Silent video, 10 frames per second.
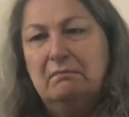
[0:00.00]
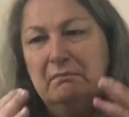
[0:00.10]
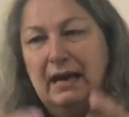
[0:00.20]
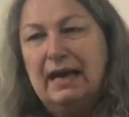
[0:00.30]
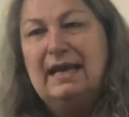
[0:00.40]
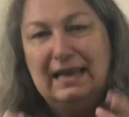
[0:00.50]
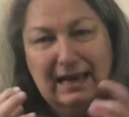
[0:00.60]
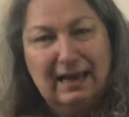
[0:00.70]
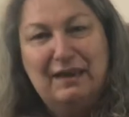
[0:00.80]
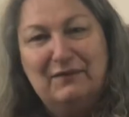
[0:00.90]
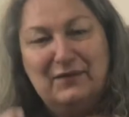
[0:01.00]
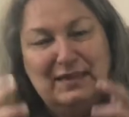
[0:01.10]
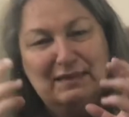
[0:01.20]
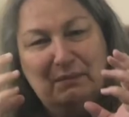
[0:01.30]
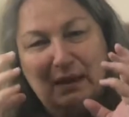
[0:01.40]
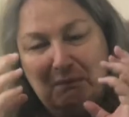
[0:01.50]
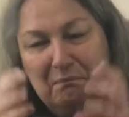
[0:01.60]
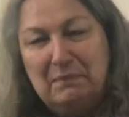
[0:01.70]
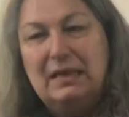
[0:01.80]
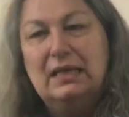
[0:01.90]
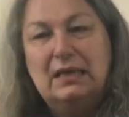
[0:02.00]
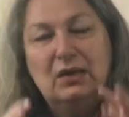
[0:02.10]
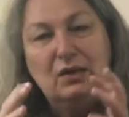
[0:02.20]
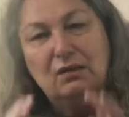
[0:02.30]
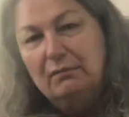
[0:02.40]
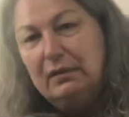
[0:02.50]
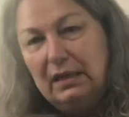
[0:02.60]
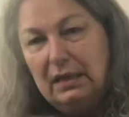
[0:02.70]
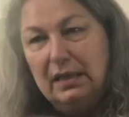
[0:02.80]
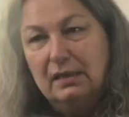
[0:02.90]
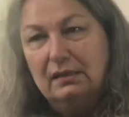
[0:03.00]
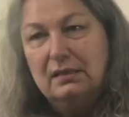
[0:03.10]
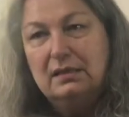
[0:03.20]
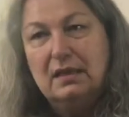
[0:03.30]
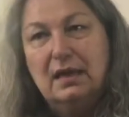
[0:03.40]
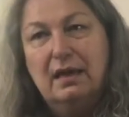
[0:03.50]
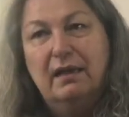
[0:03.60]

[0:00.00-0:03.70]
My life is about me and nobody else.